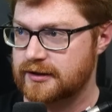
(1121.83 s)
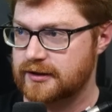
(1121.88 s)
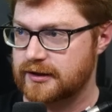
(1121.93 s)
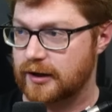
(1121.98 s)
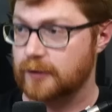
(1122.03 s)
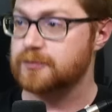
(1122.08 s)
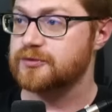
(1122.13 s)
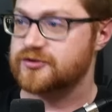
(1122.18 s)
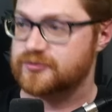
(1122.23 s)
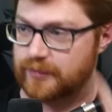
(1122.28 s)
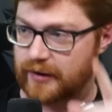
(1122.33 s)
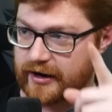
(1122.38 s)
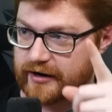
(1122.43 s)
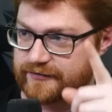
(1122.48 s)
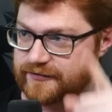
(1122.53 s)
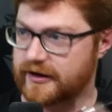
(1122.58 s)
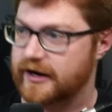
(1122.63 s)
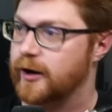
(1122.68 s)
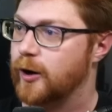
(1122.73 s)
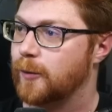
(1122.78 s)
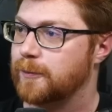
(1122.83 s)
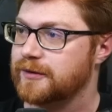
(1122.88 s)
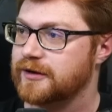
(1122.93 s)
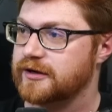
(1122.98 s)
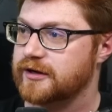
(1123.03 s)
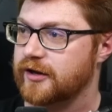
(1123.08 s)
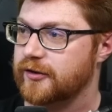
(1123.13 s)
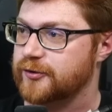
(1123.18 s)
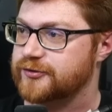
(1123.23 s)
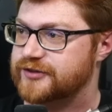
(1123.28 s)
Oh, Spotify opened
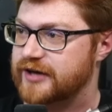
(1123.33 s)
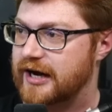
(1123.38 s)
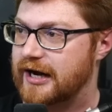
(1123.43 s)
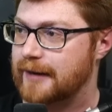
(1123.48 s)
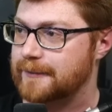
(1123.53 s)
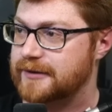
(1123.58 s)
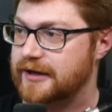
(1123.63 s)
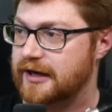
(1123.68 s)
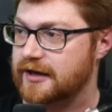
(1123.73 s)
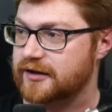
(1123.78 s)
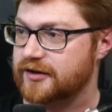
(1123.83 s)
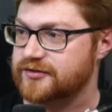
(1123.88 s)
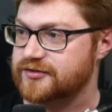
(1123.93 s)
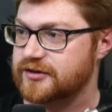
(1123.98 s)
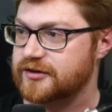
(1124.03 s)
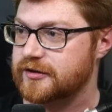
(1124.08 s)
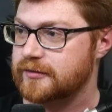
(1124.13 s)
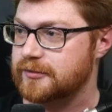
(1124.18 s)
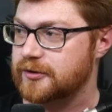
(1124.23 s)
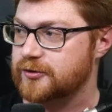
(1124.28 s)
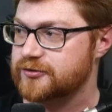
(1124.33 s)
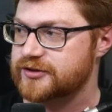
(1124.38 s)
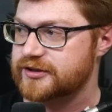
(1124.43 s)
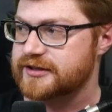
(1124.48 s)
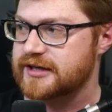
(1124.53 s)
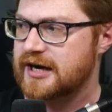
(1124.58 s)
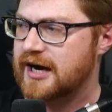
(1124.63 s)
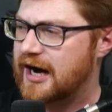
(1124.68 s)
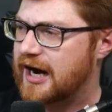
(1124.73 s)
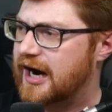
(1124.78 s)
another tab. Yeah, listening to music.